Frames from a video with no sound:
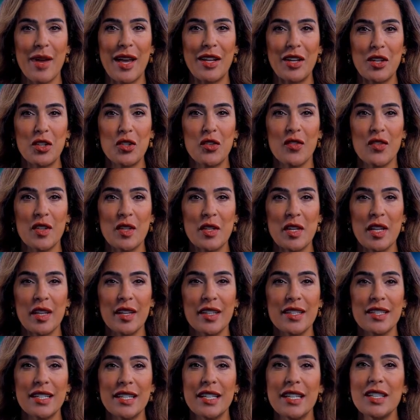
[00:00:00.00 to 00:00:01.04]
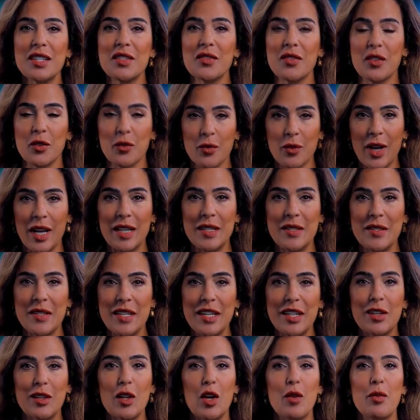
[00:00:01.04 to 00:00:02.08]
manage facilities for Red
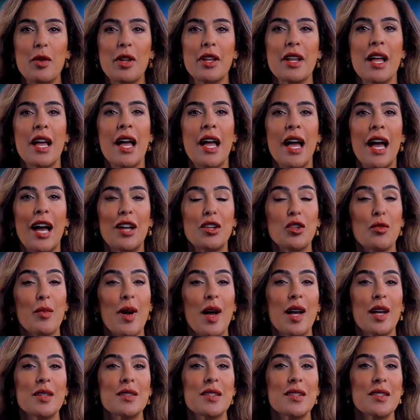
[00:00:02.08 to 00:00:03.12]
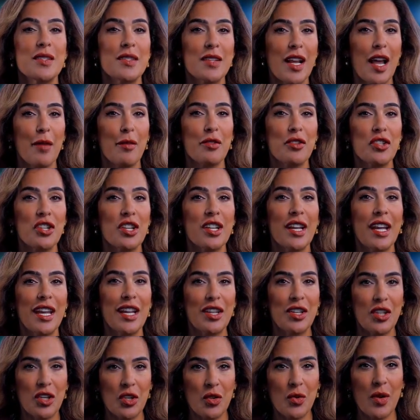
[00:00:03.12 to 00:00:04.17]
Sea Global, and Oman's establishing a
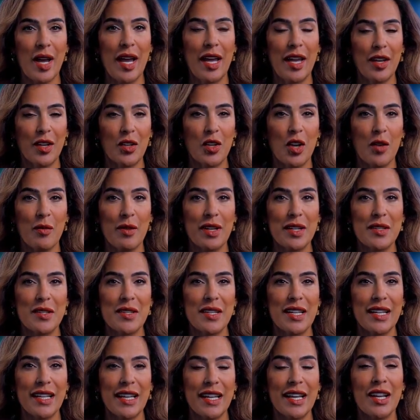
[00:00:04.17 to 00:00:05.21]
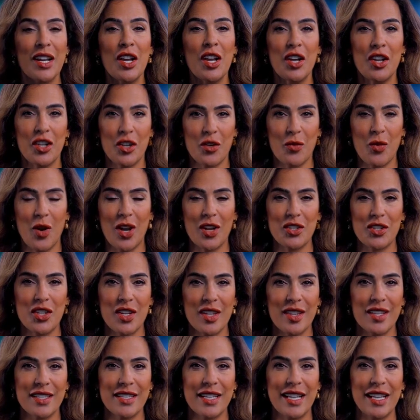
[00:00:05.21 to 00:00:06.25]
new economic city. You're
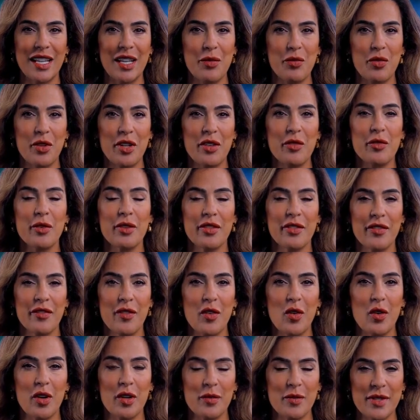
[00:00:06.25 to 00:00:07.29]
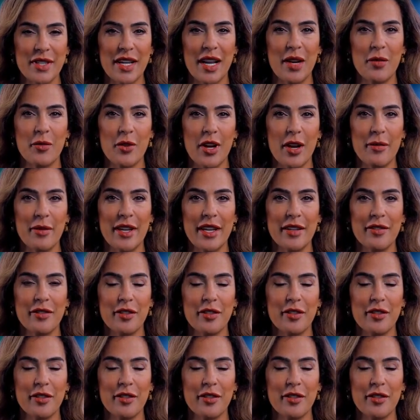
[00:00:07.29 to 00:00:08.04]
watching The Daily Brief with Forbes. I'm Ramia